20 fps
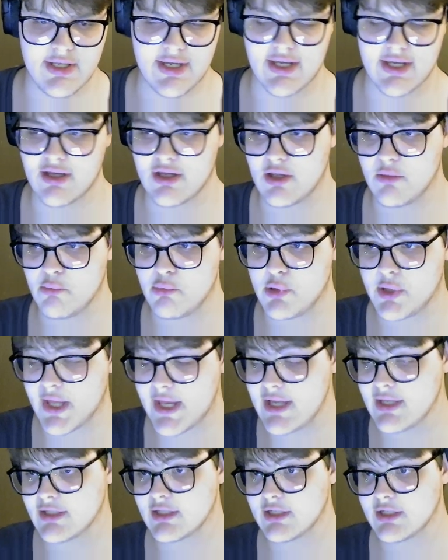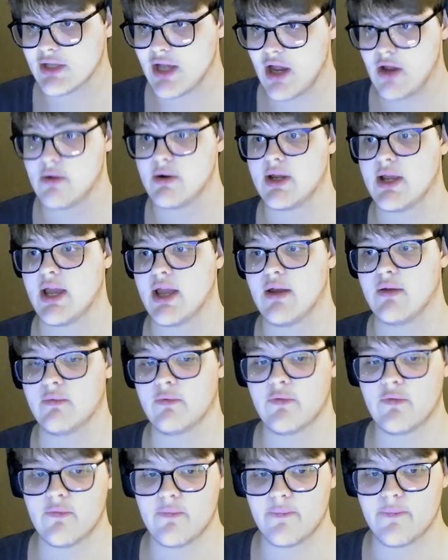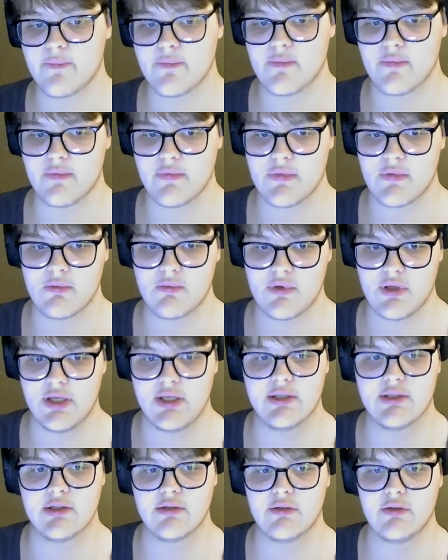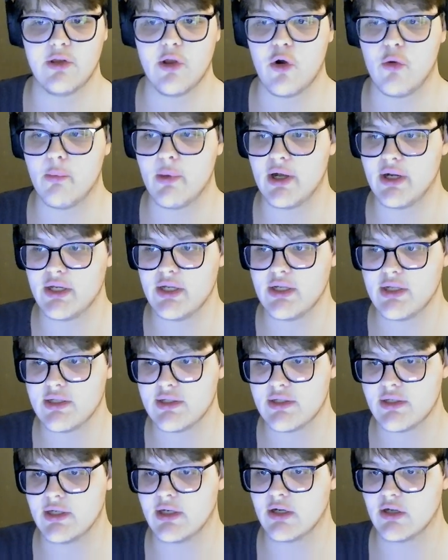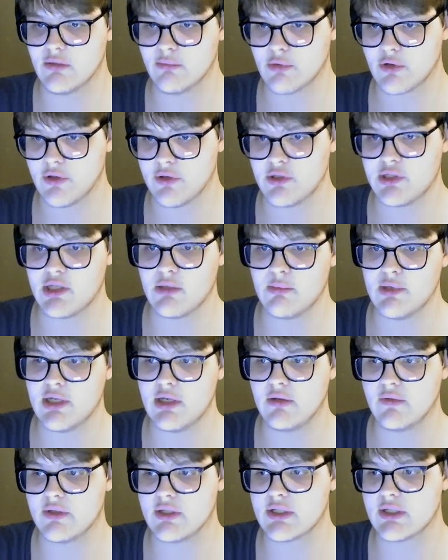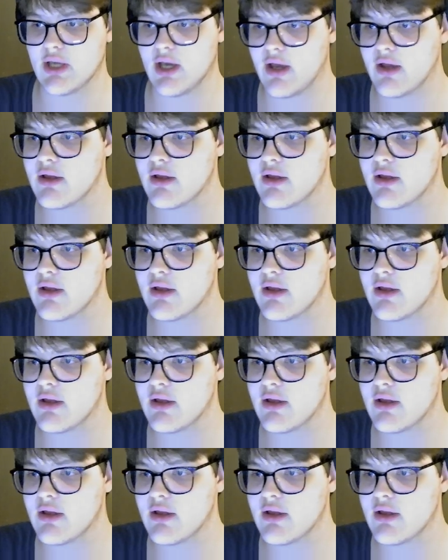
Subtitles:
complaint I would have is nobody is going to come close to beating this guy.